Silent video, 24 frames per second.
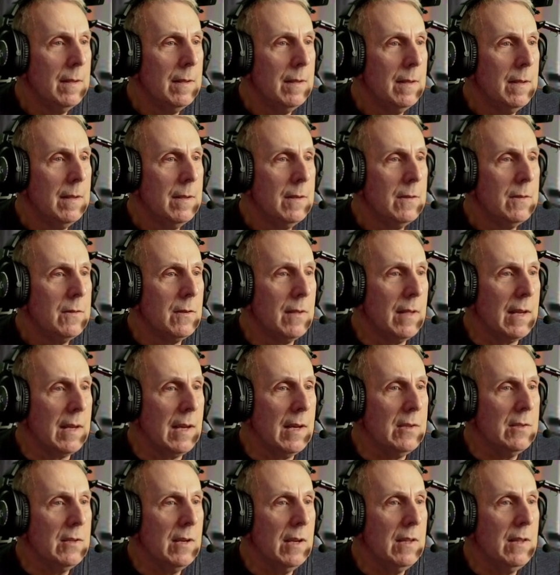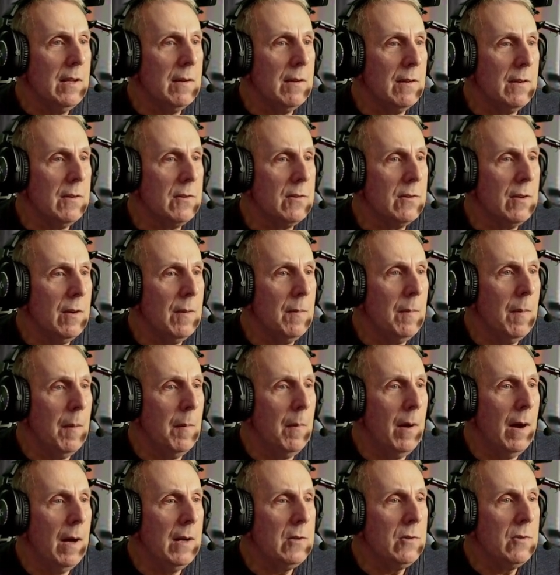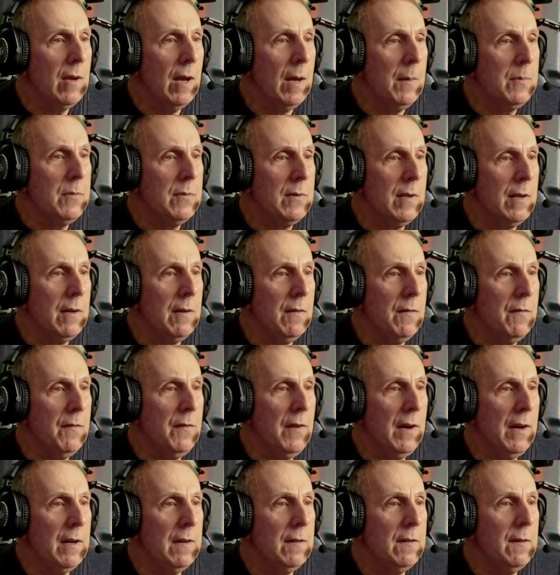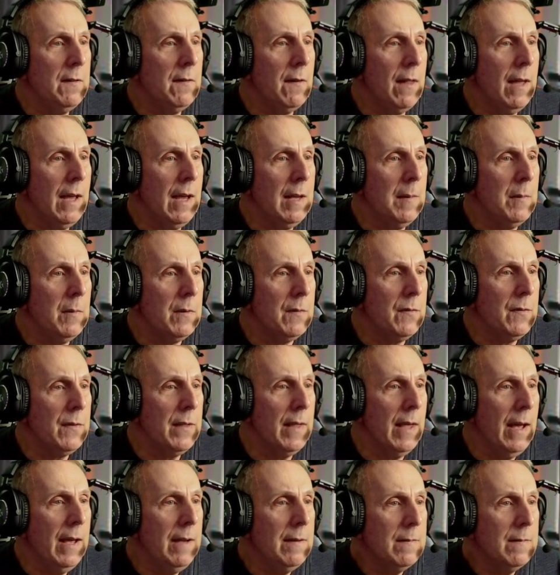So like I said, there are some mod shops that are very reliable for that.